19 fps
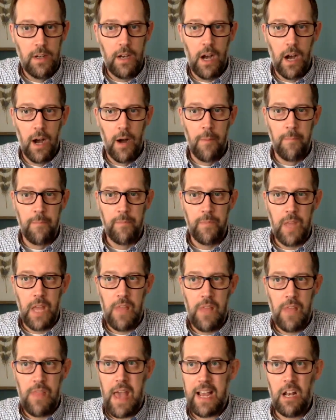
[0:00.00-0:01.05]

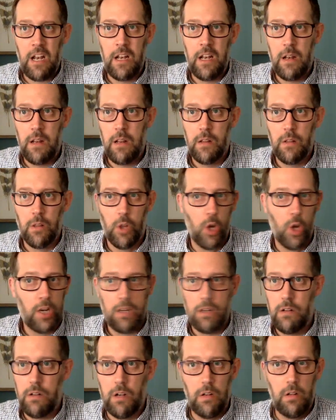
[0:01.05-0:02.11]
And that can
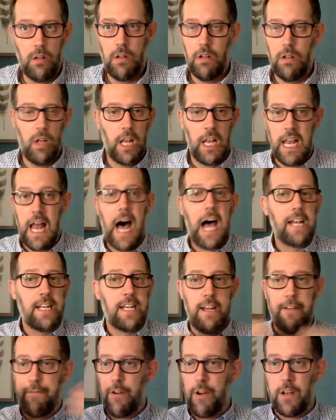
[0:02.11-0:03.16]
look a
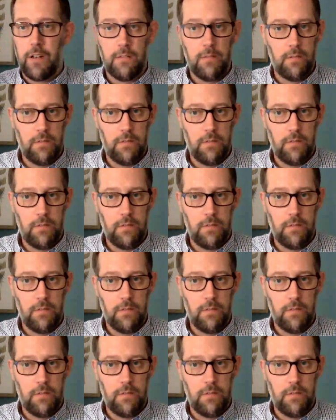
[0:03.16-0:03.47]
lot different